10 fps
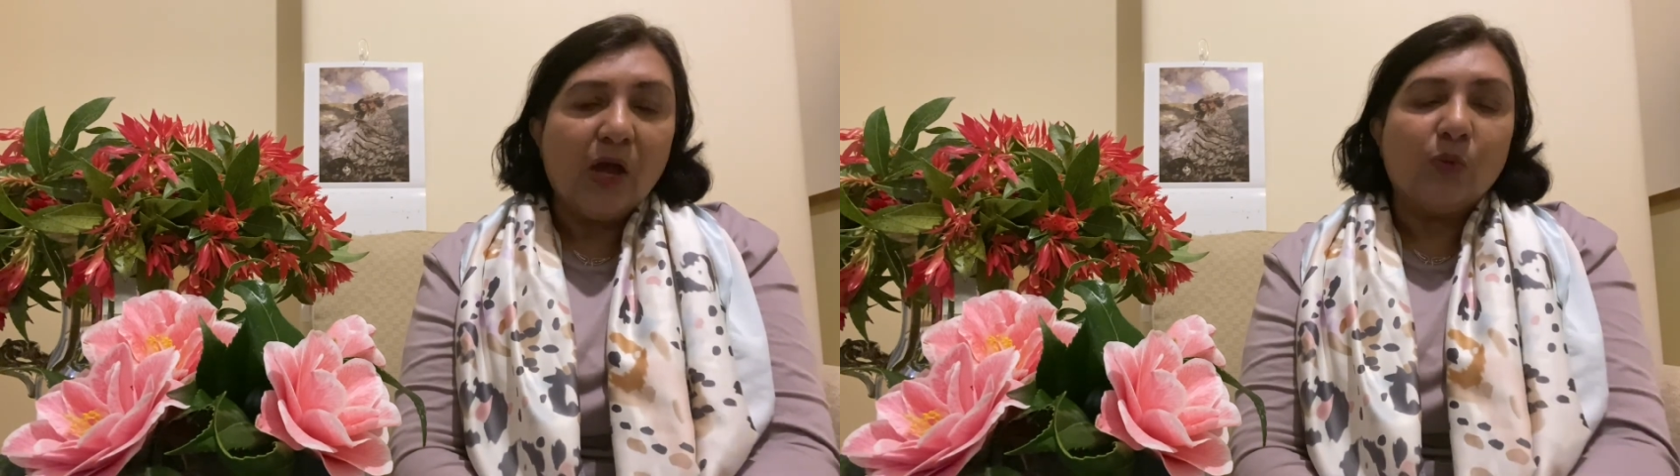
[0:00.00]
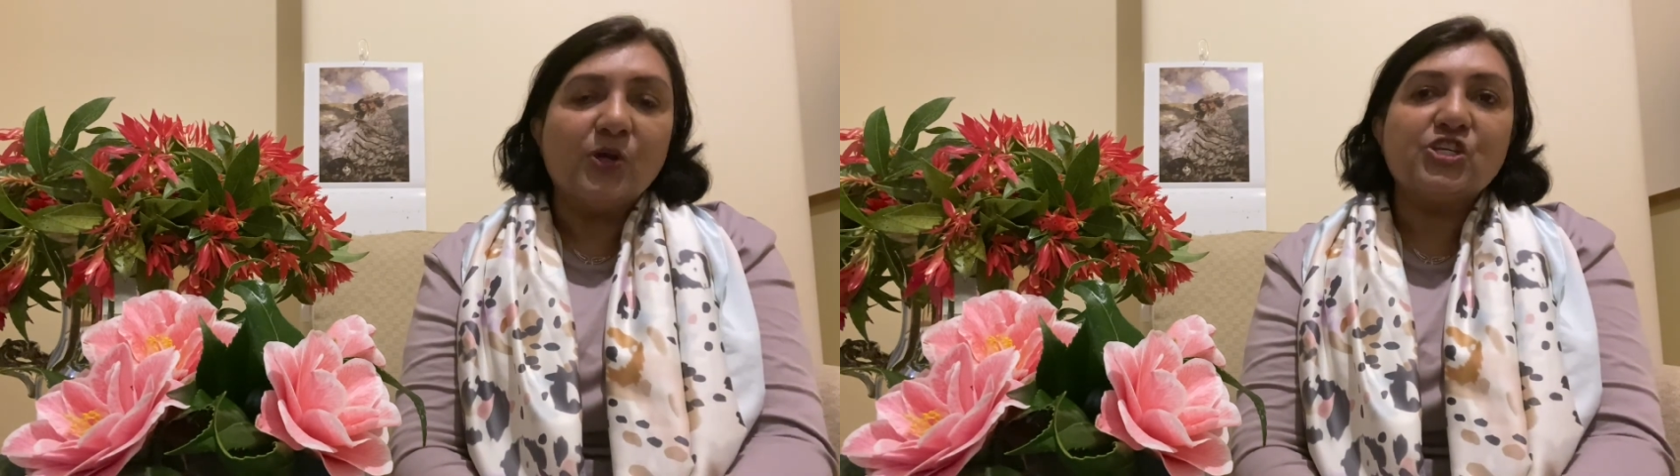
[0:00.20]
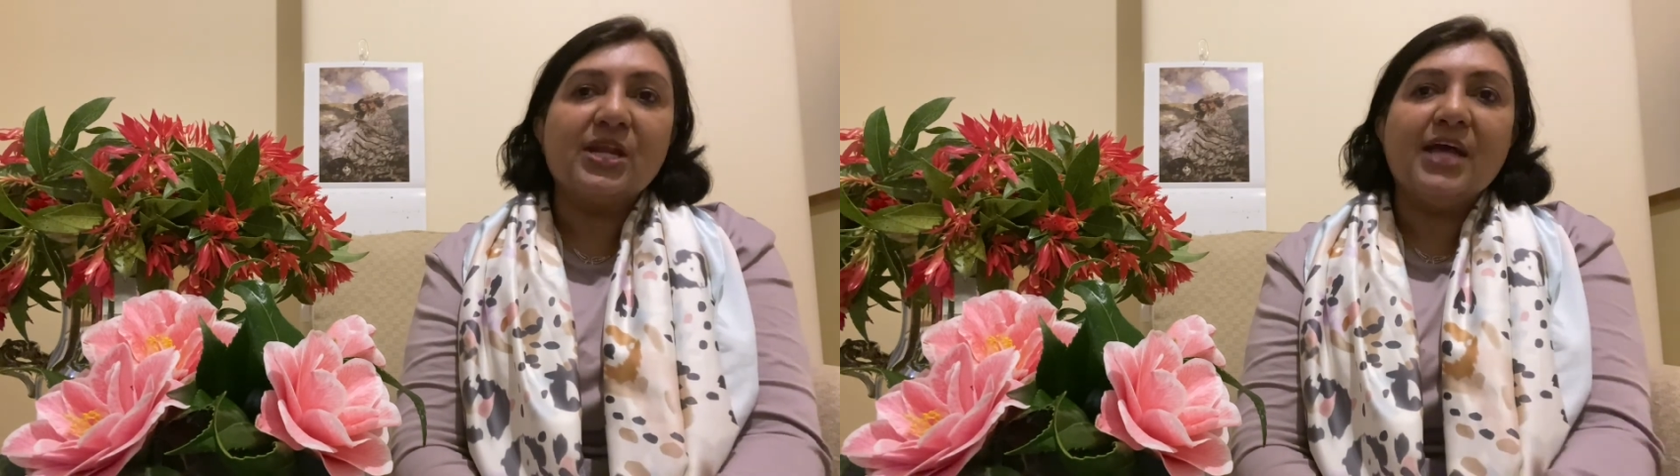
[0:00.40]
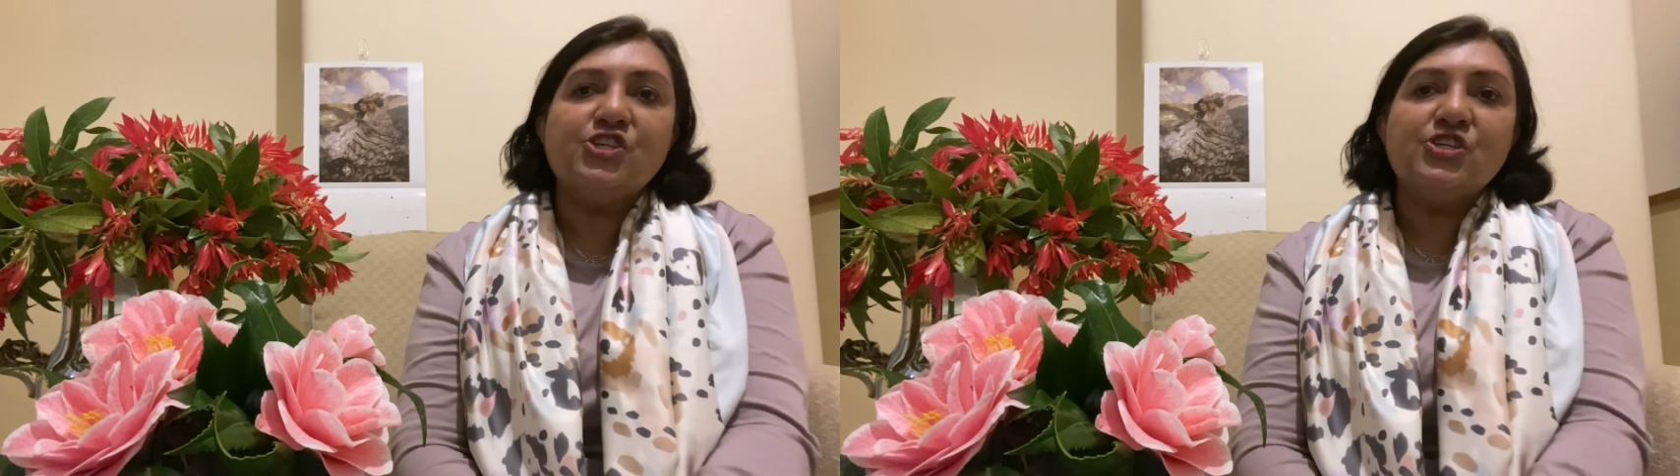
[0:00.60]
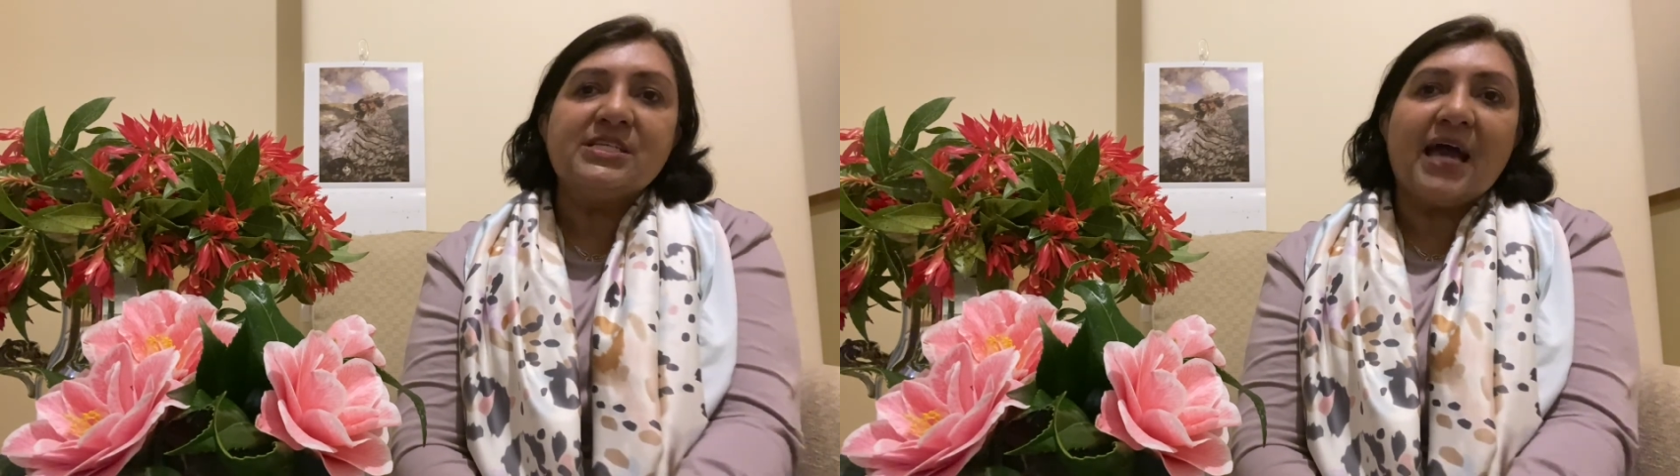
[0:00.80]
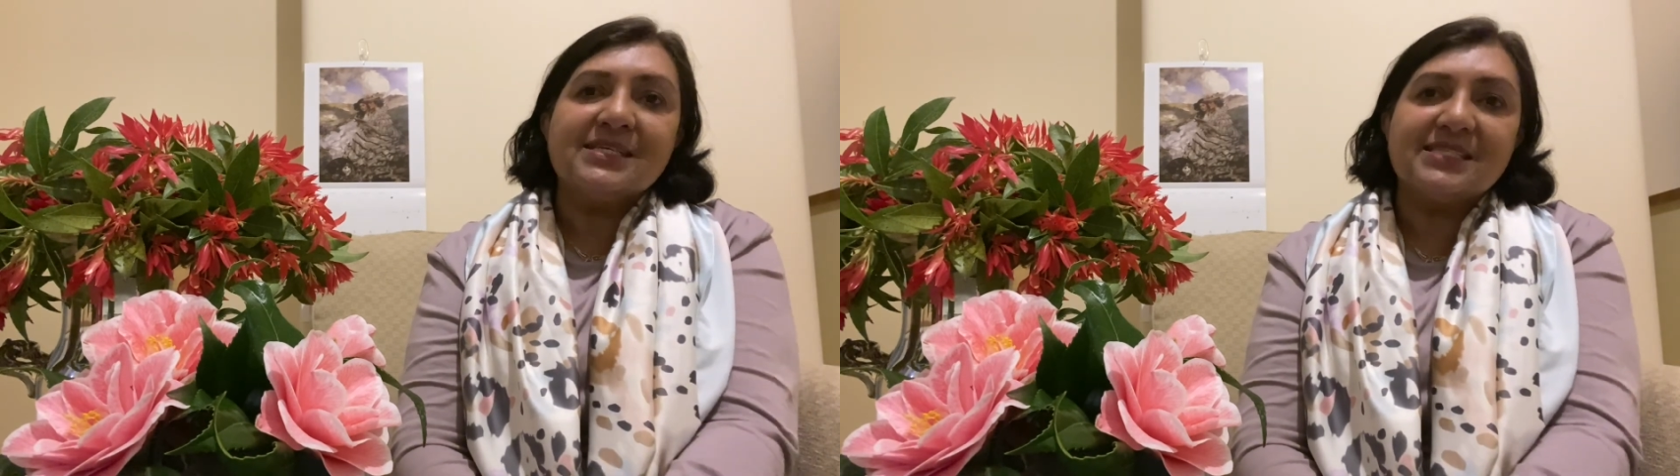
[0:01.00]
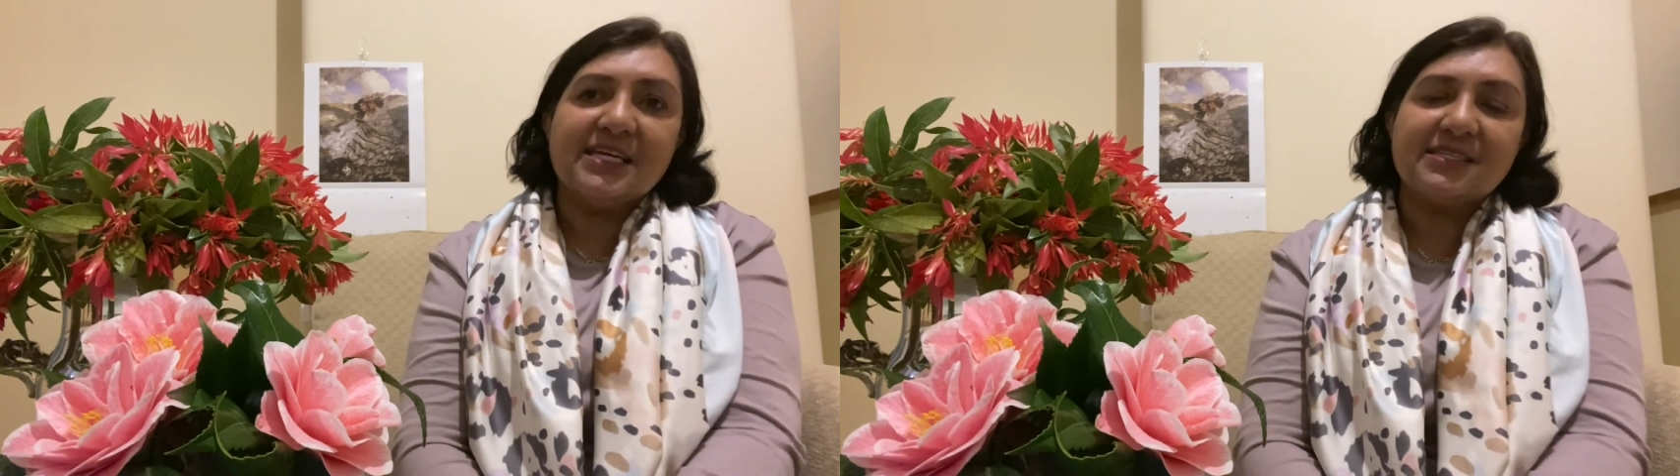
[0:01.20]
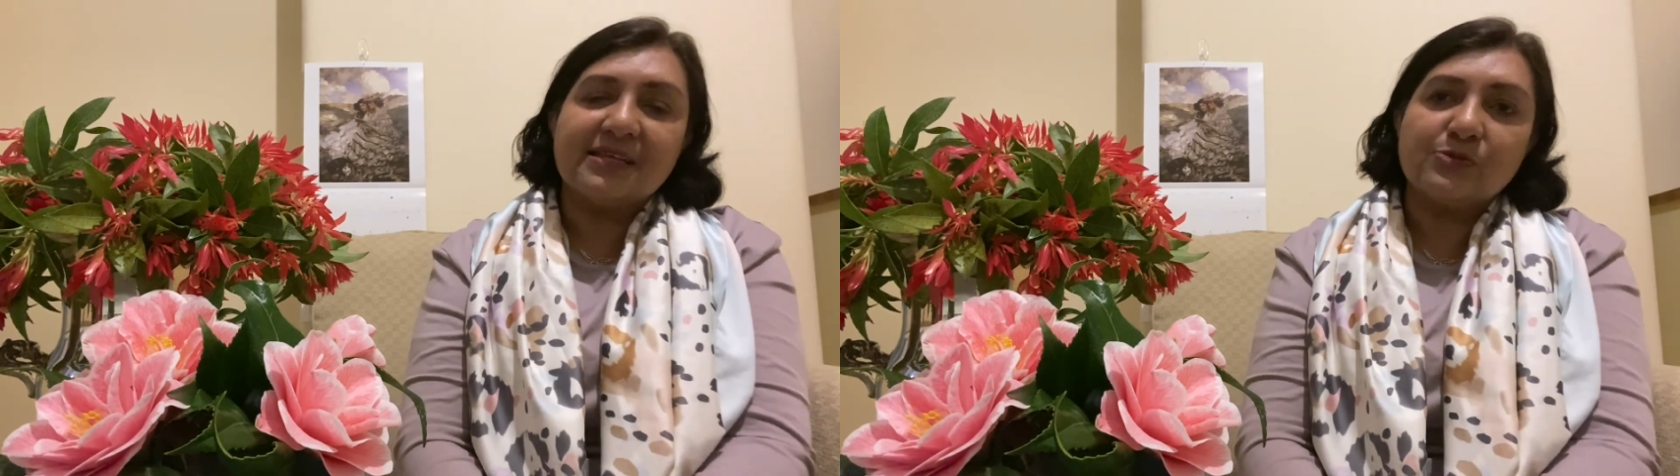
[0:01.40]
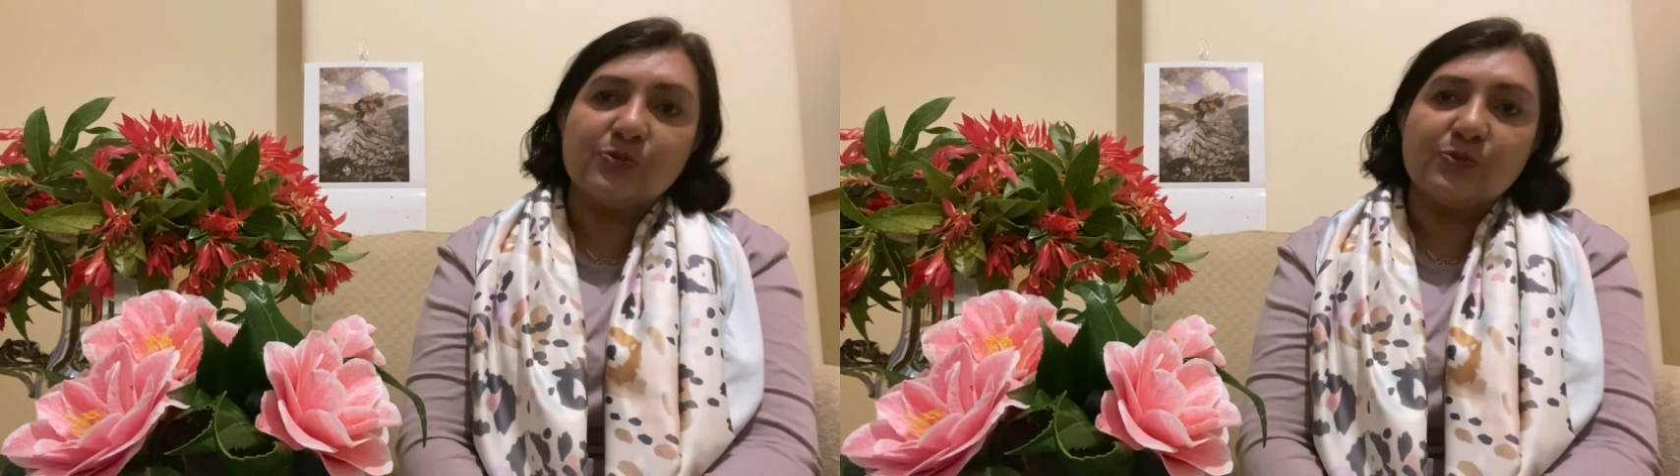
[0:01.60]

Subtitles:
which legend has it that